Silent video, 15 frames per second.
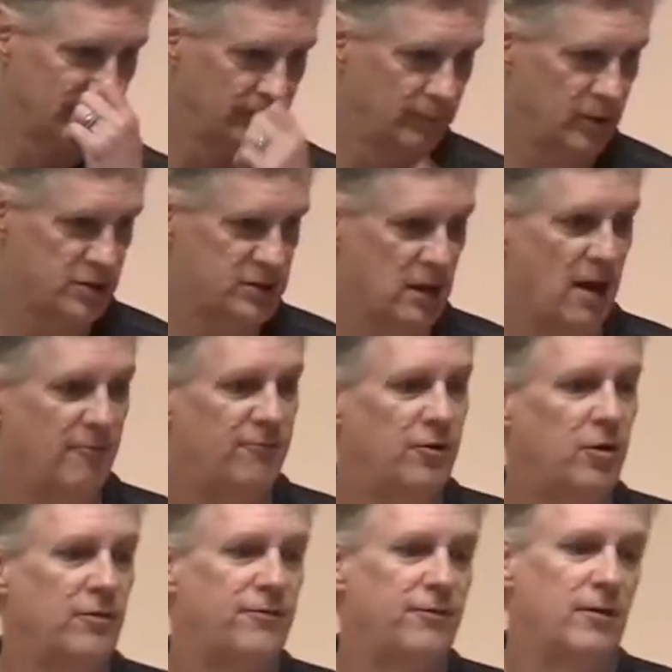Miroslav
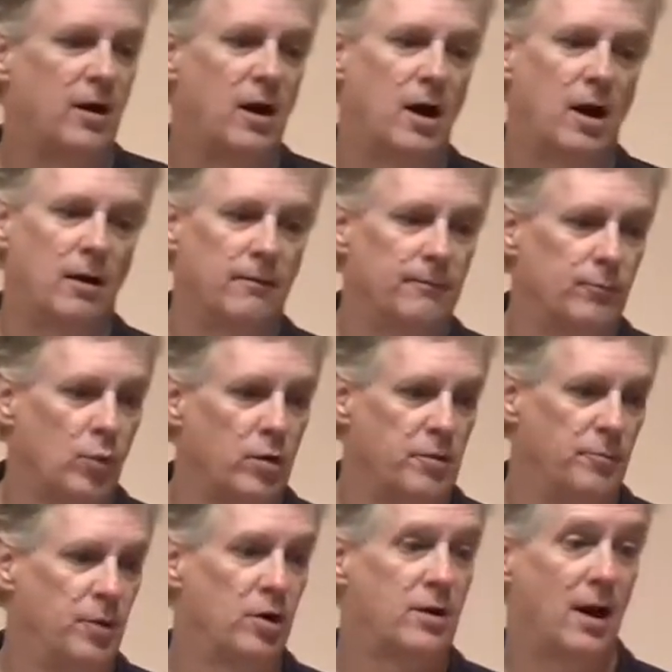Volf uh, wrote a
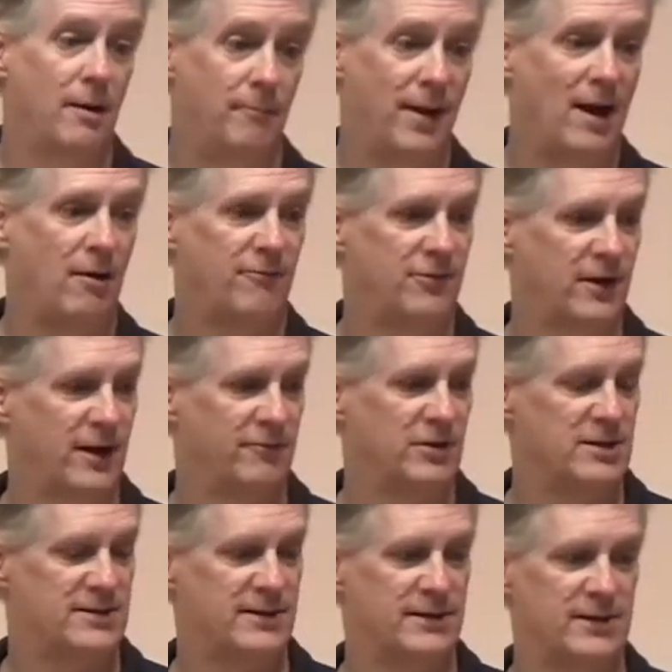book about
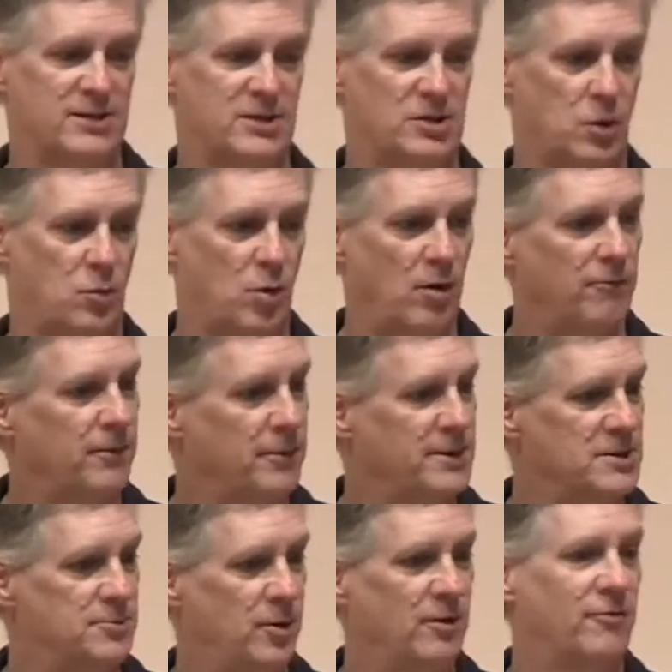forgiveness, and this is a quote from
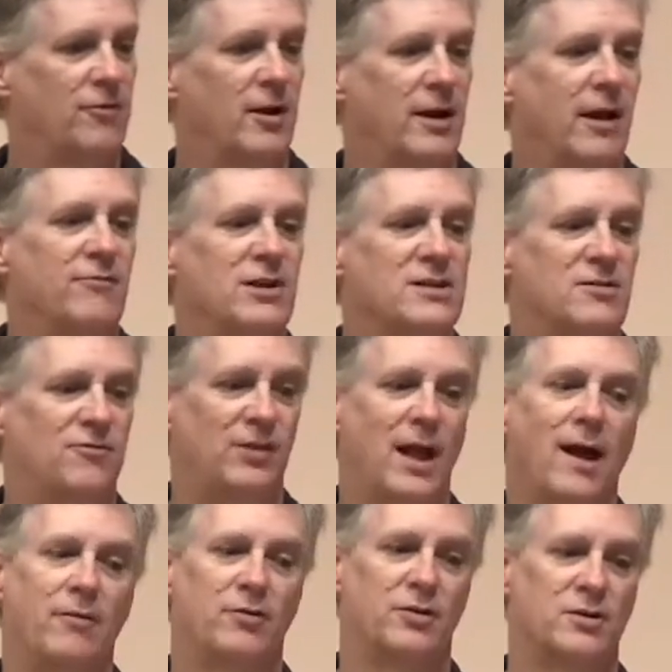his book Forgiveness
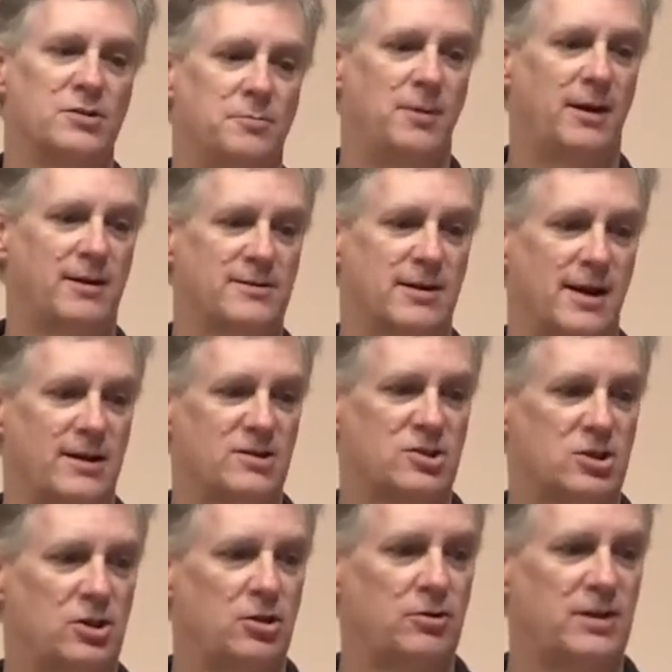flounders because I
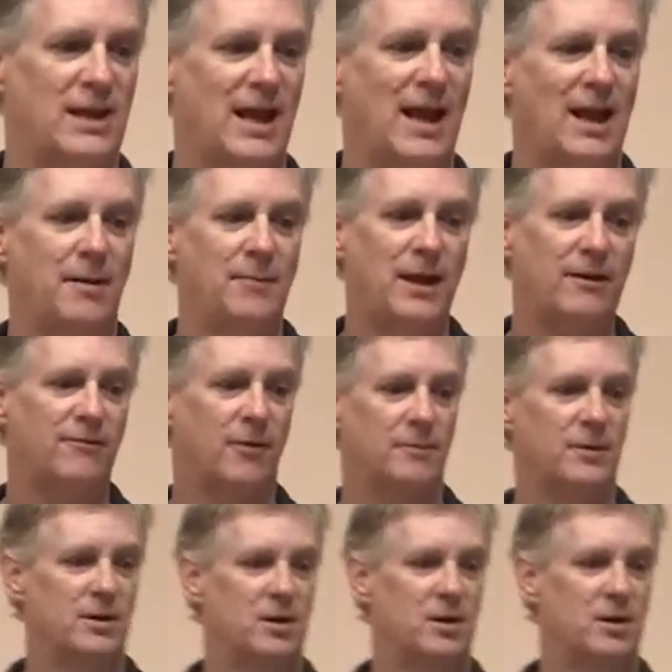exclude the enemy from the